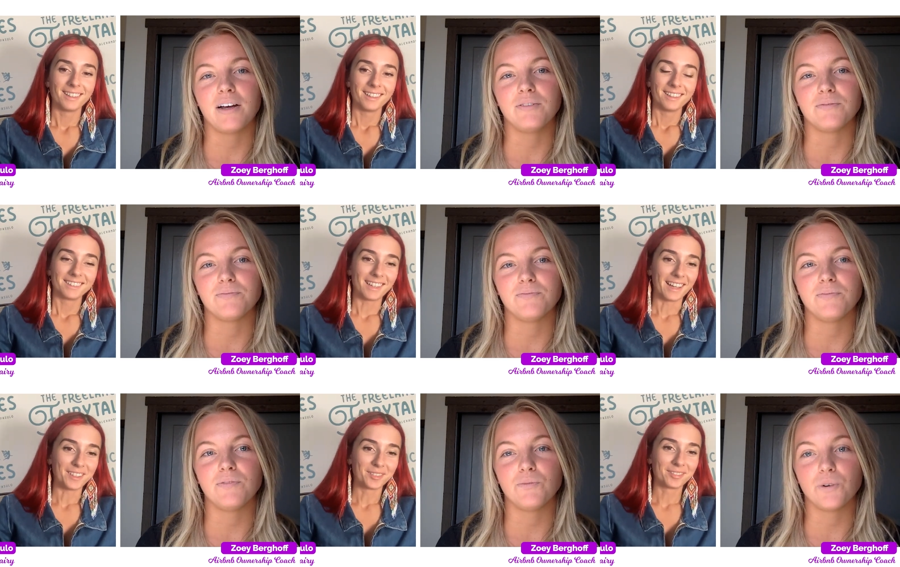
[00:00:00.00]
Speaker 1: I
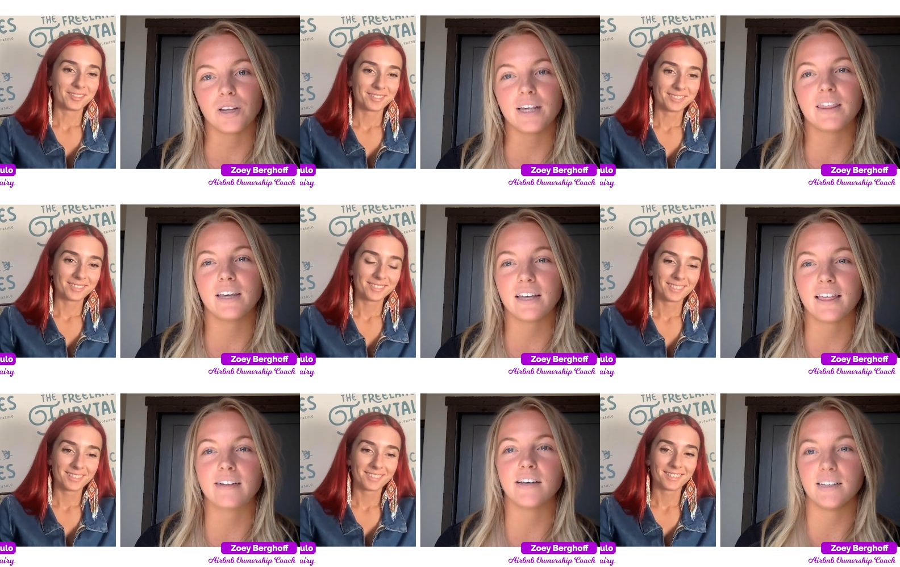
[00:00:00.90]
yeah. really think
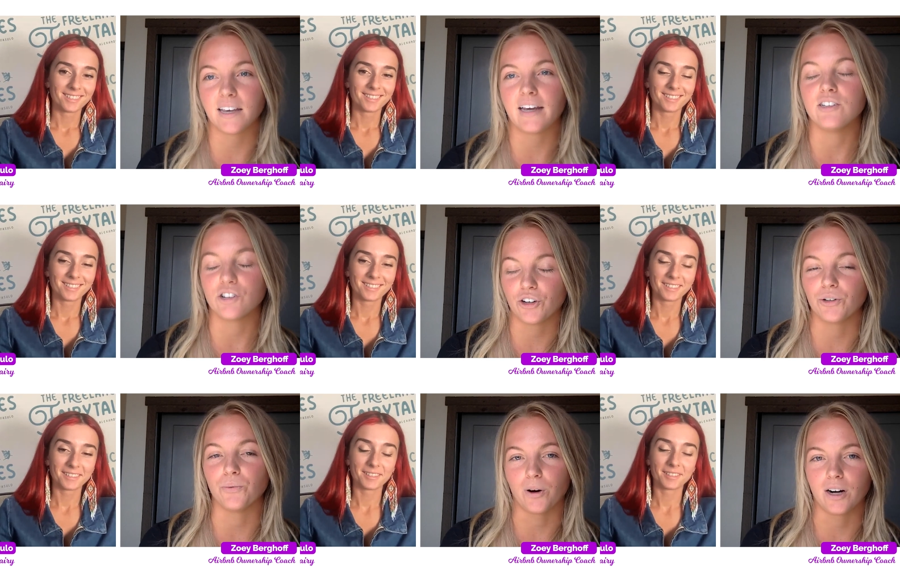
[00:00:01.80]
that takes like
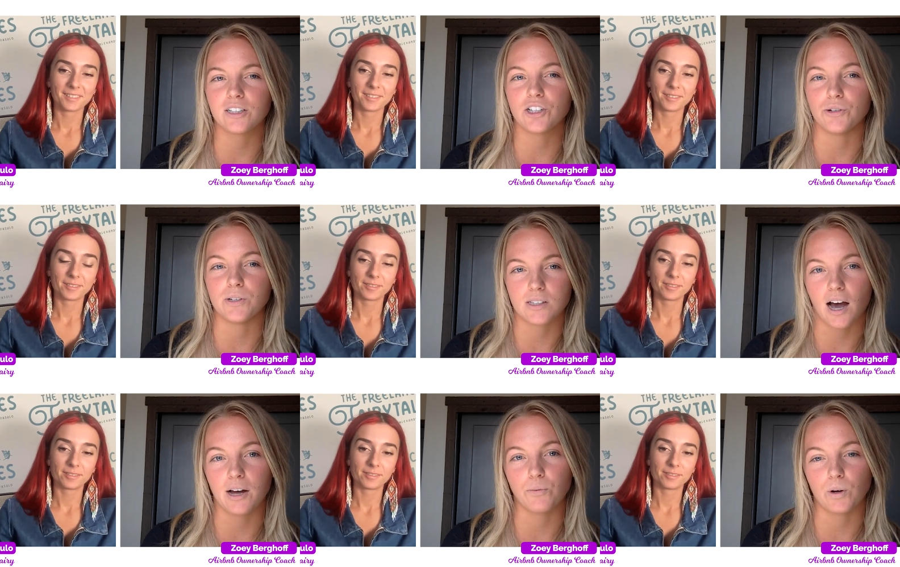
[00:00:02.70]
internal work to
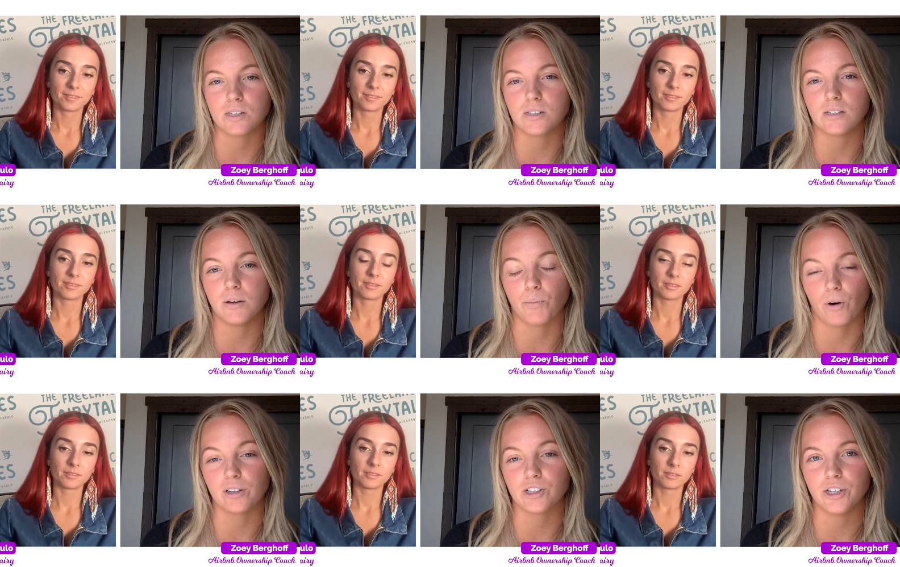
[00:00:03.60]
decide what's
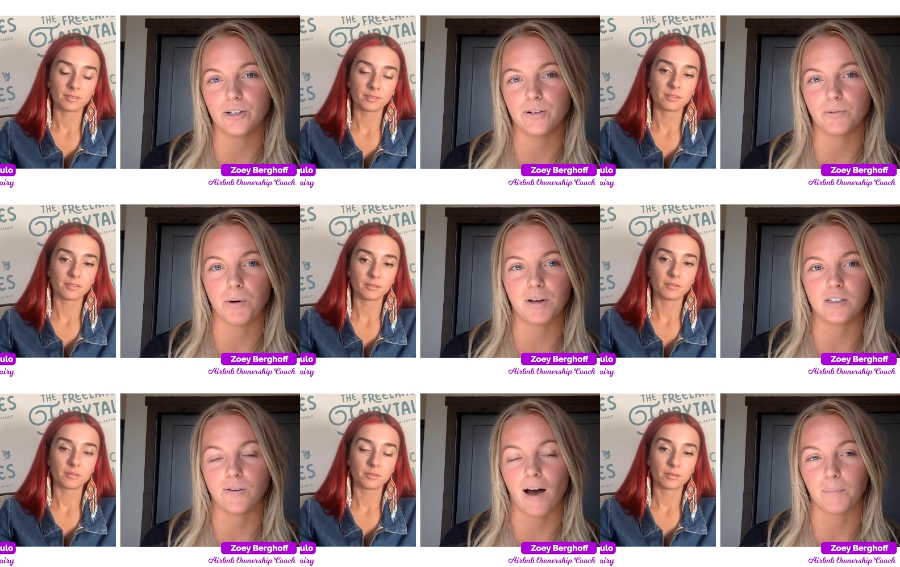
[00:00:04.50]
important to you and what
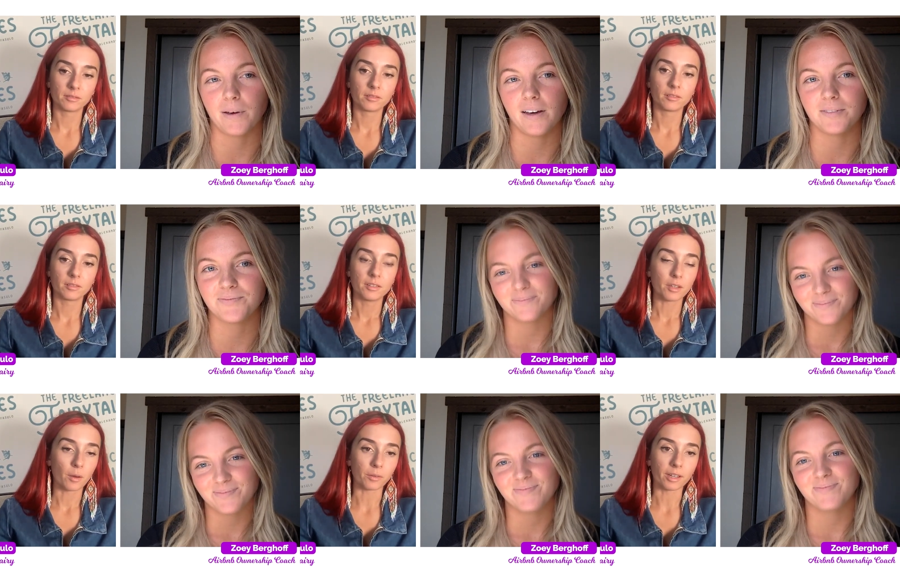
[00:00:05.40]
makes you happy.
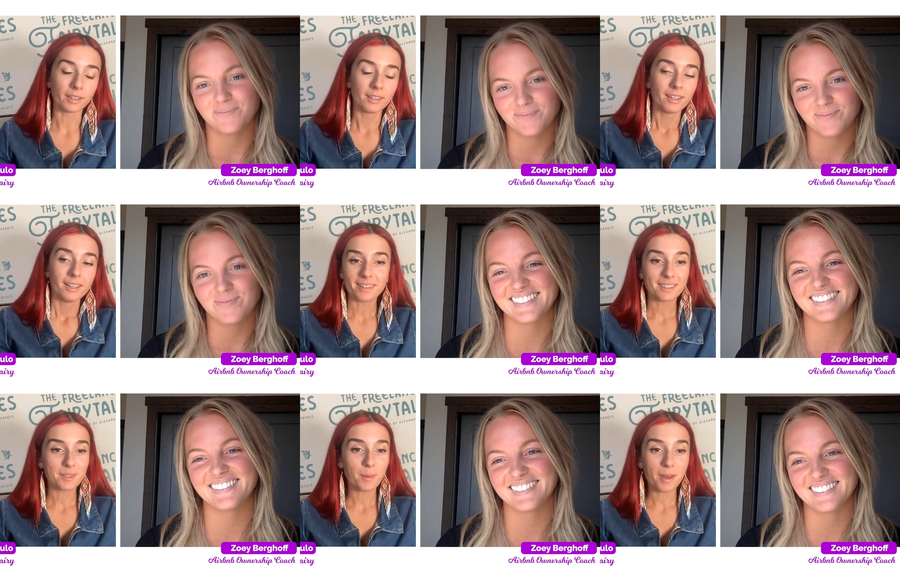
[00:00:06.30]
Speaker 2: Totally.
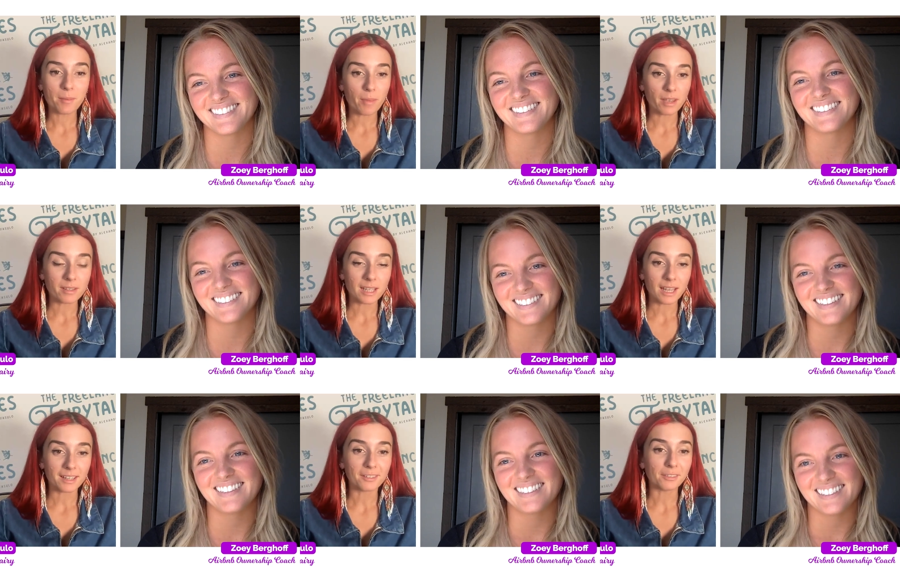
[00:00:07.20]
This has been
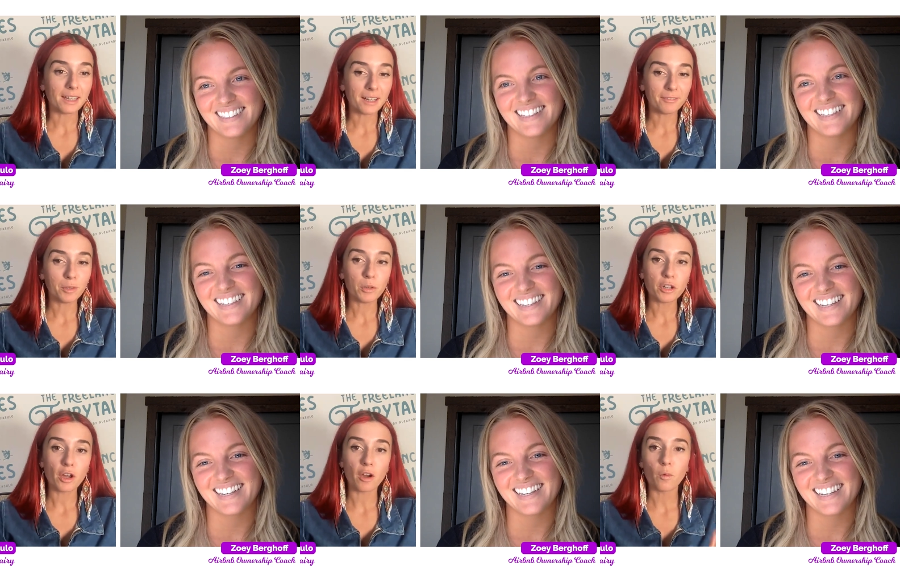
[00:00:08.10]
amazing. Let
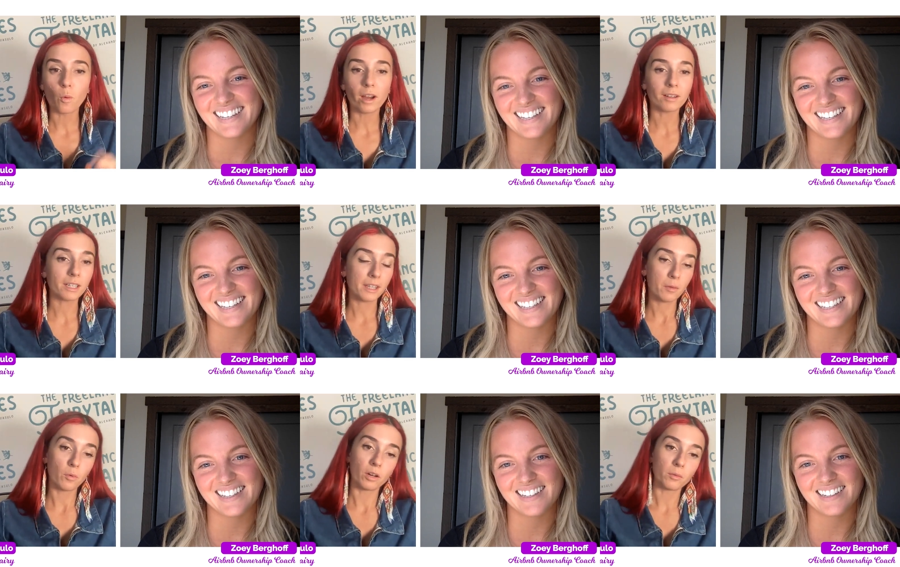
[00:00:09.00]
everyone know where can
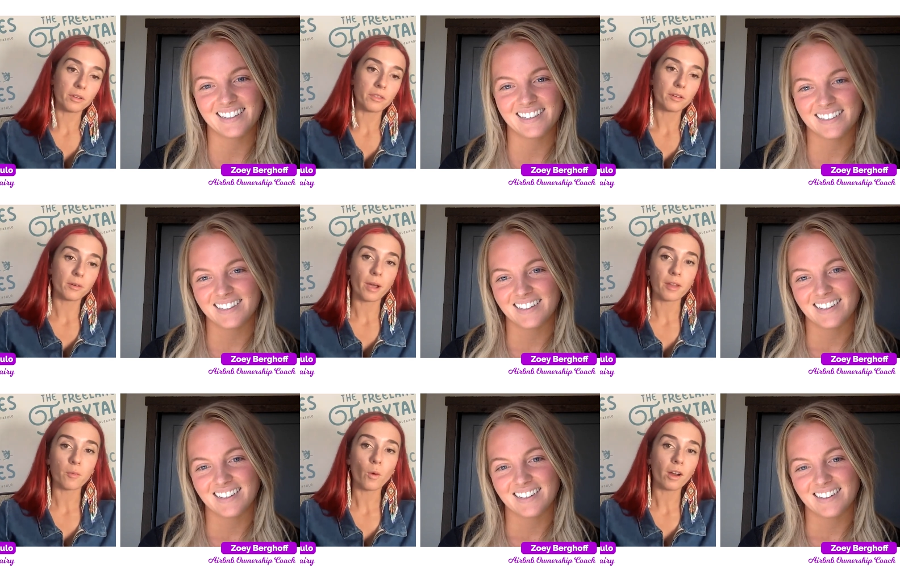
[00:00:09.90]
they work with you
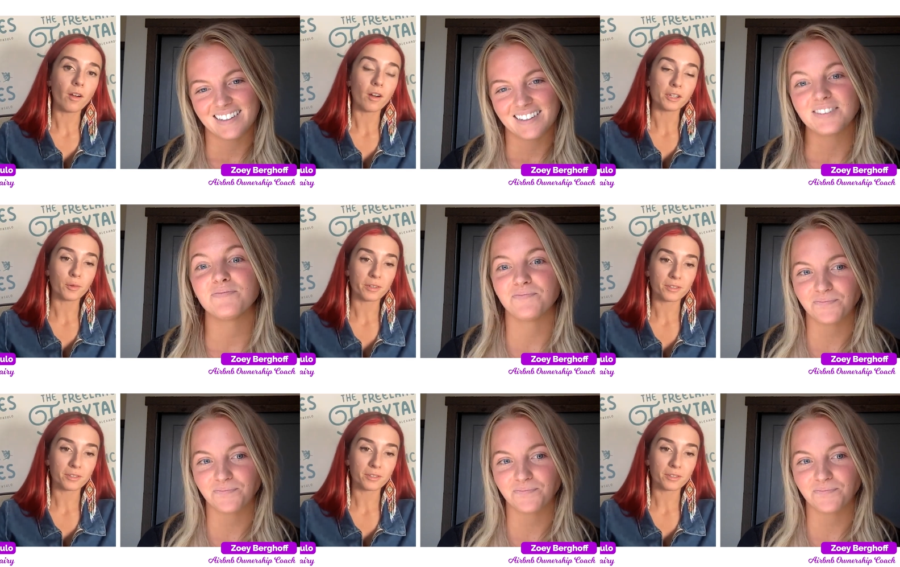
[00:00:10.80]
and where are you on